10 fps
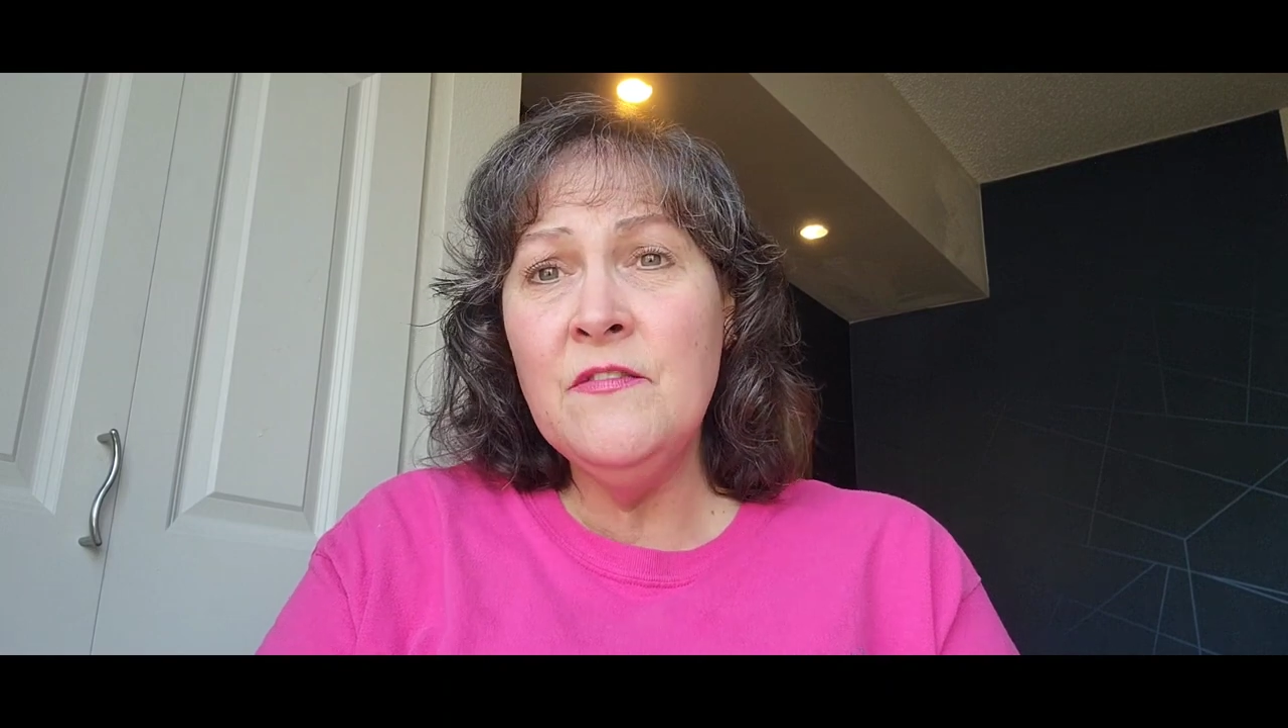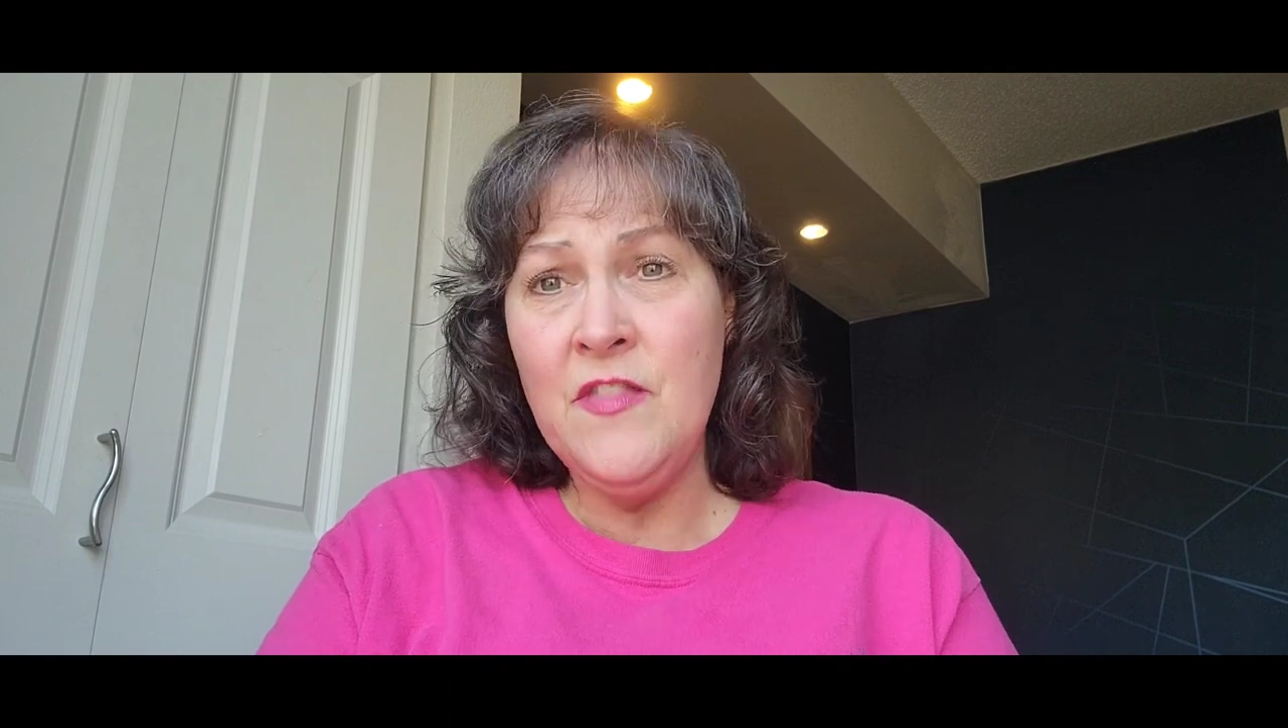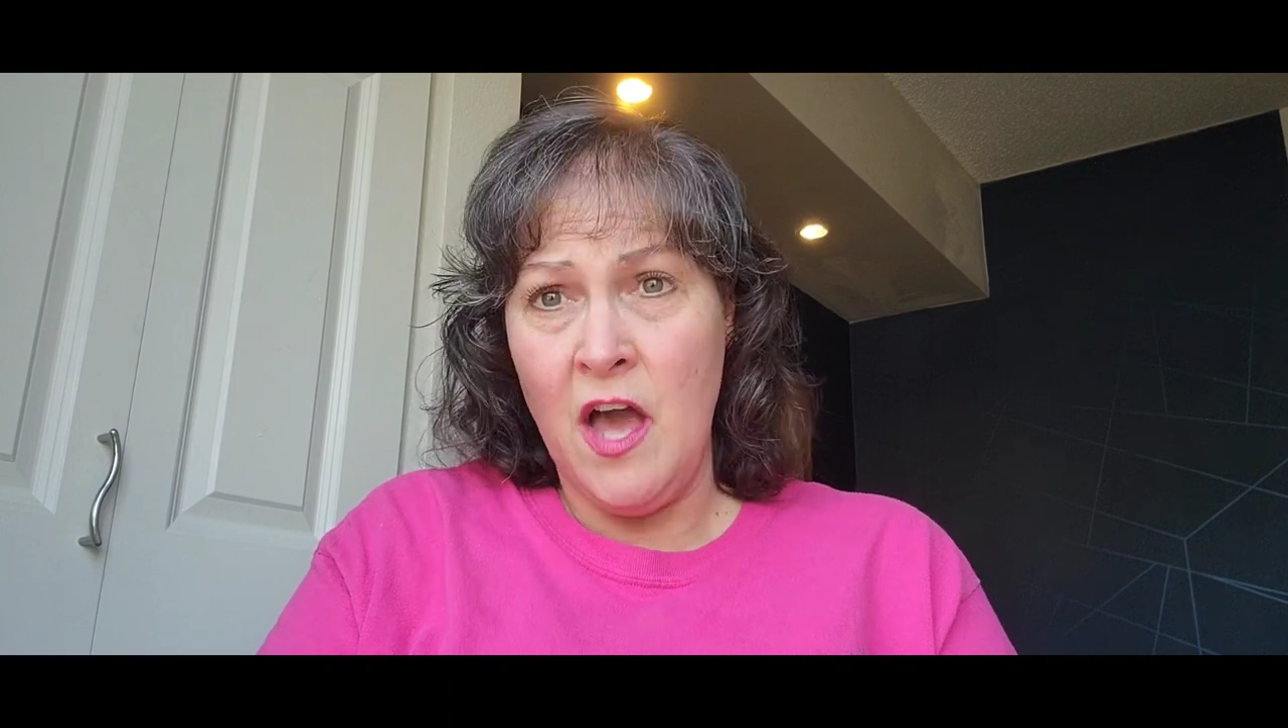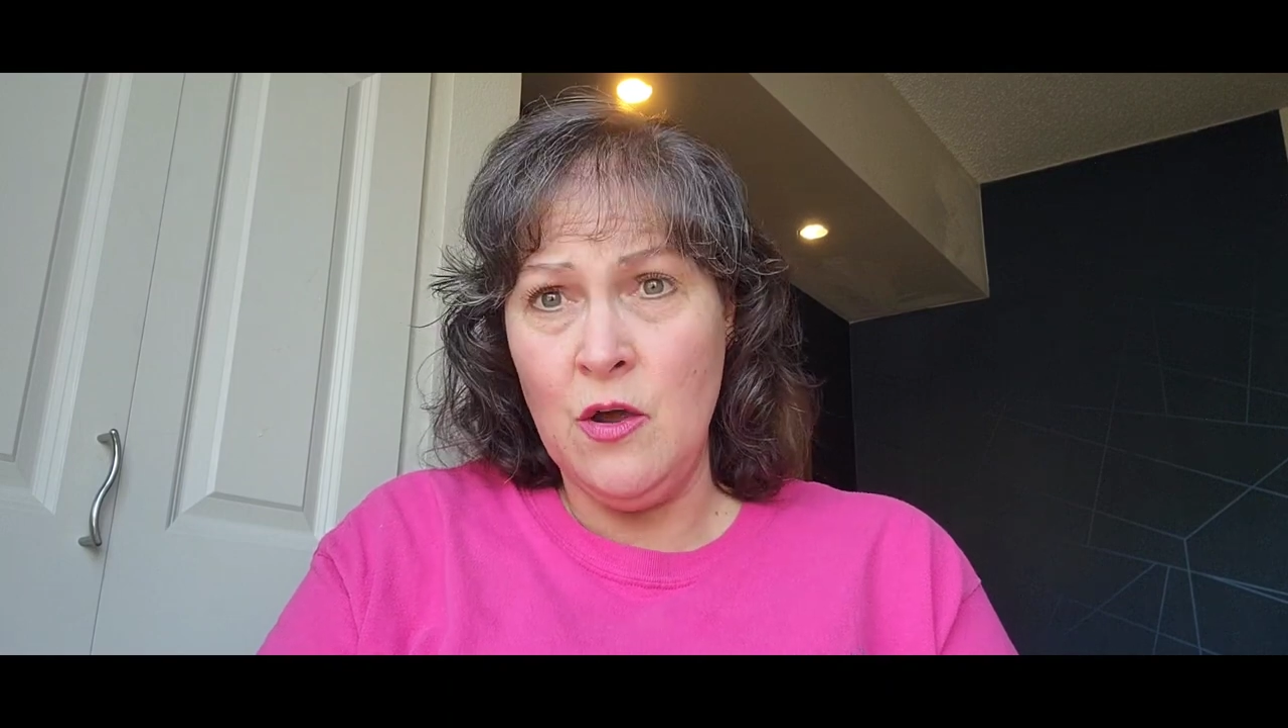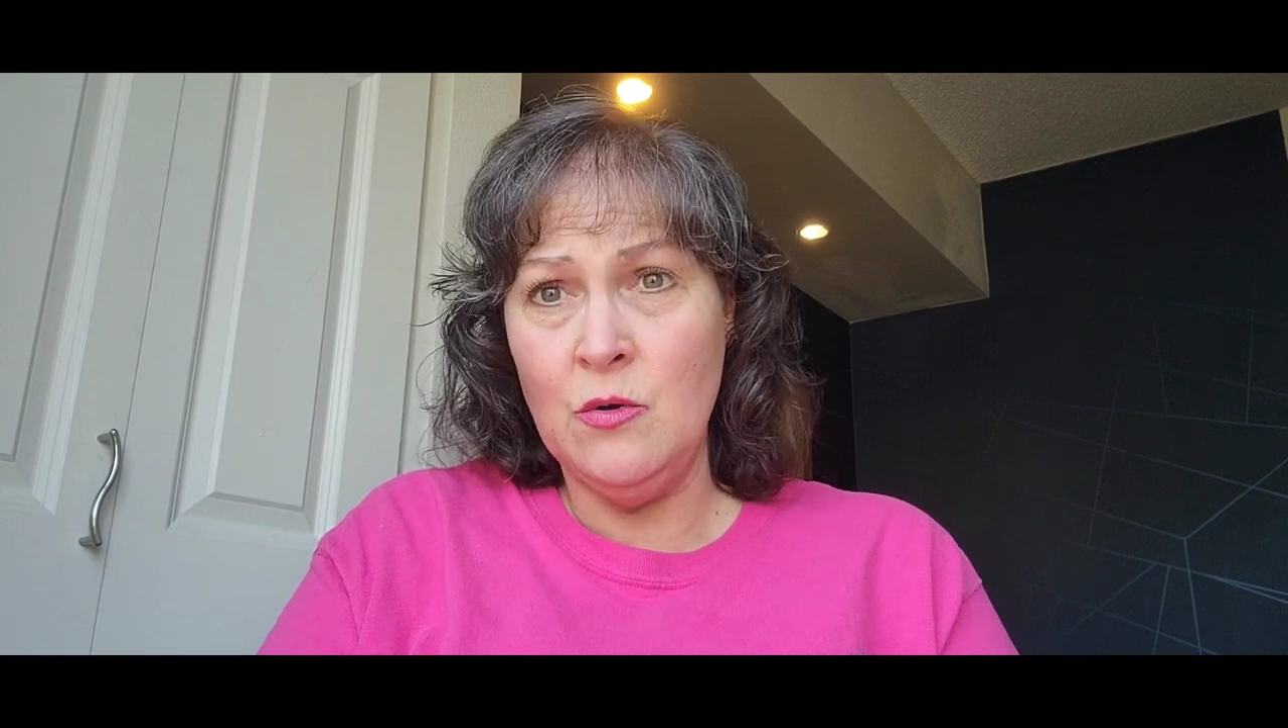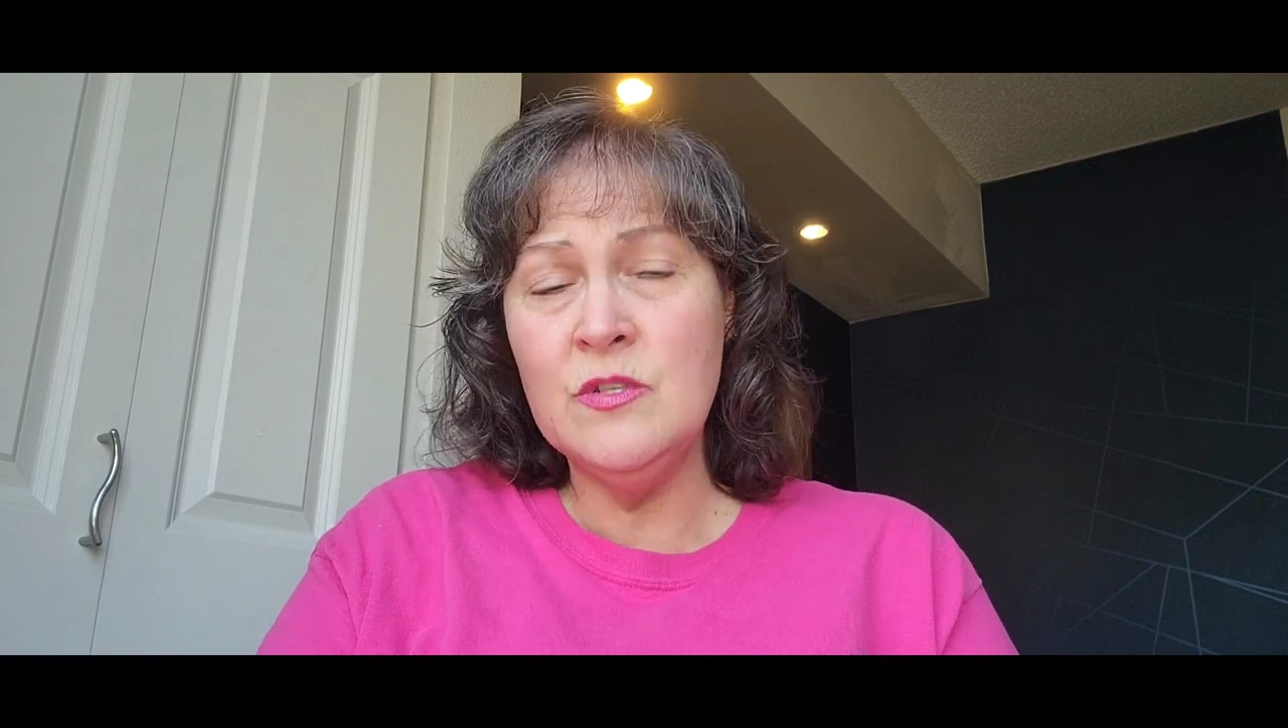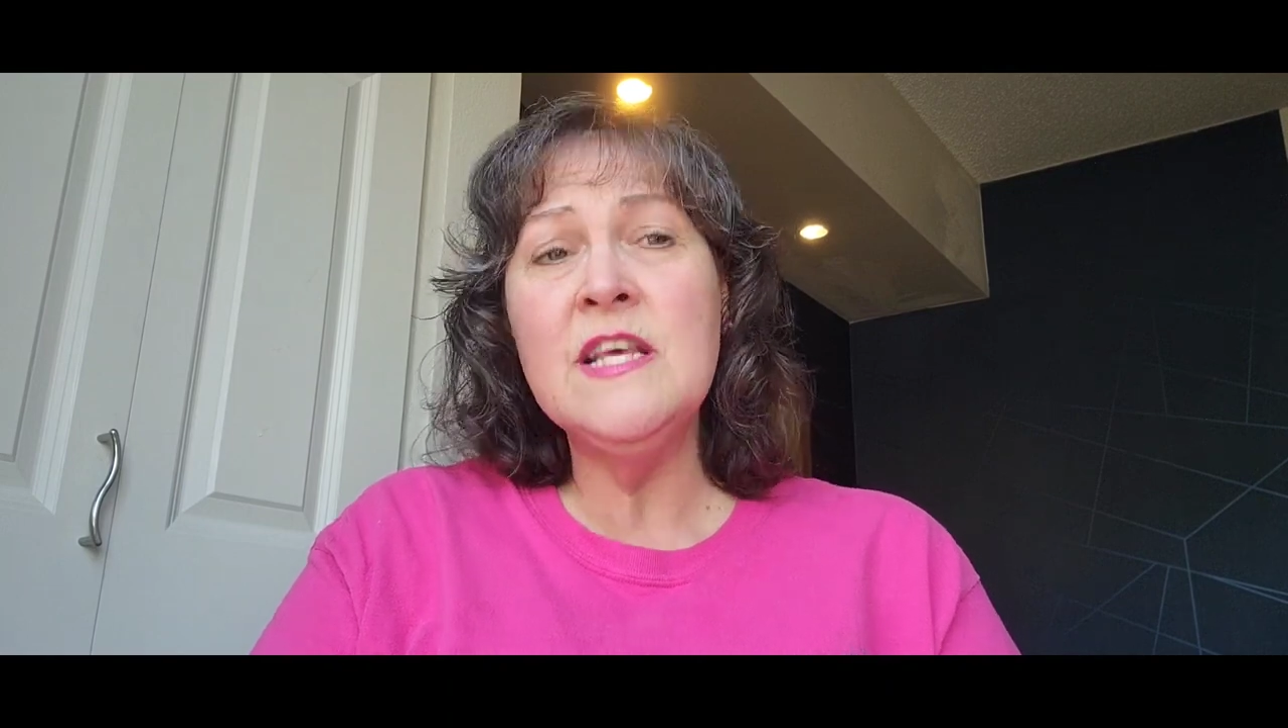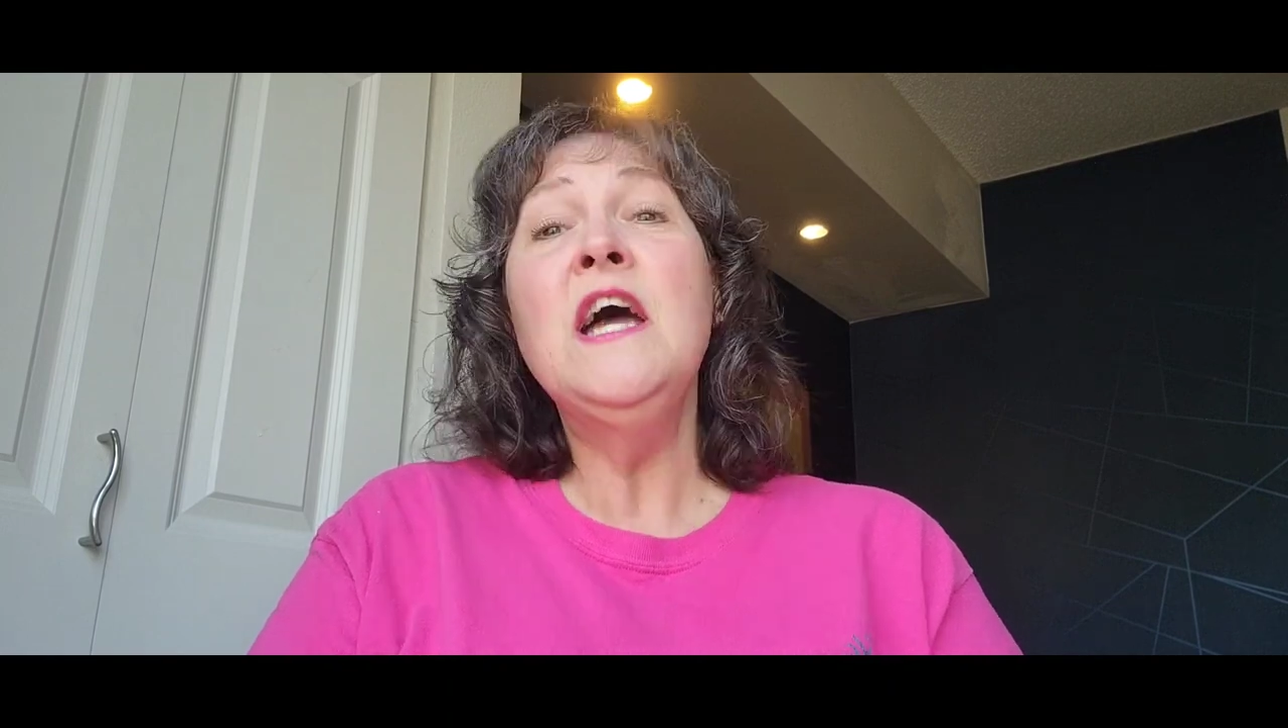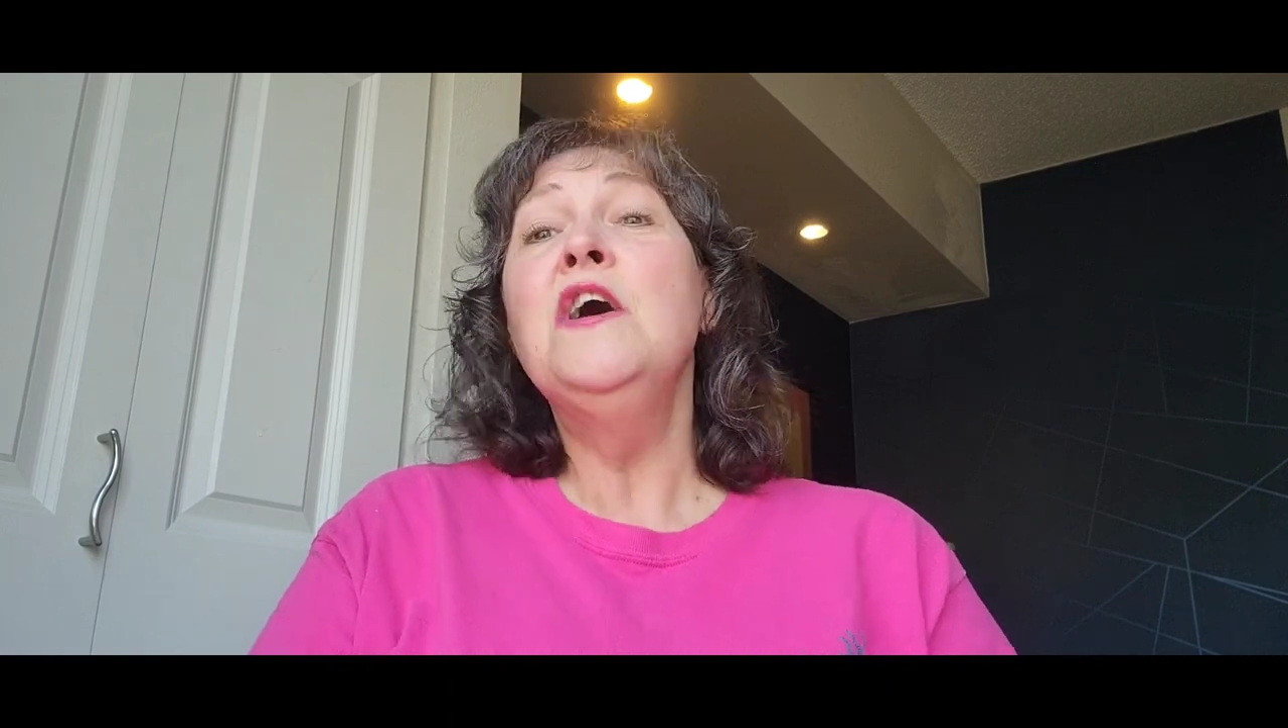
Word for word: of those,